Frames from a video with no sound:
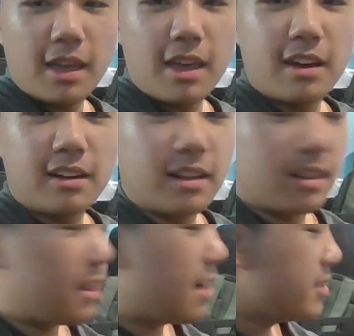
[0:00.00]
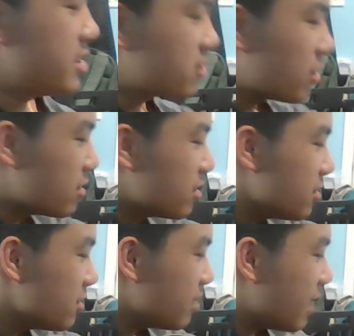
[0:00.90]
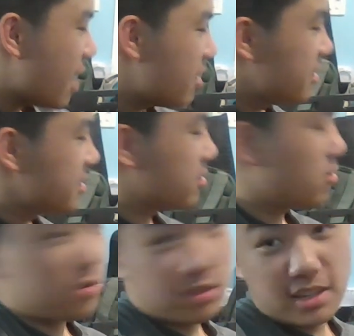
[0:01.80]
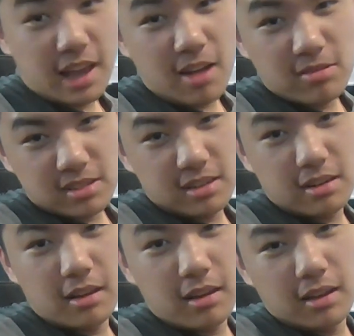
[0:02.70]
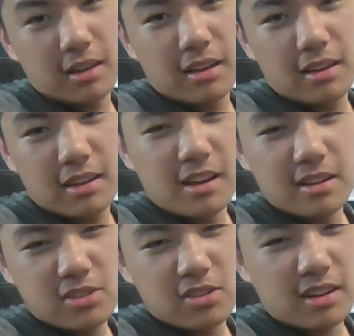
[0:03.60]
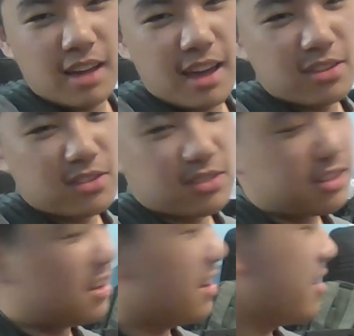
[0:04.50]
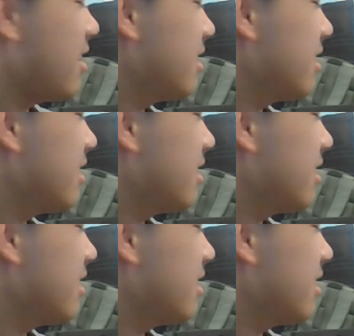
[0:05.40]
And let me show you how this chord sounds in a tuning I use a lot.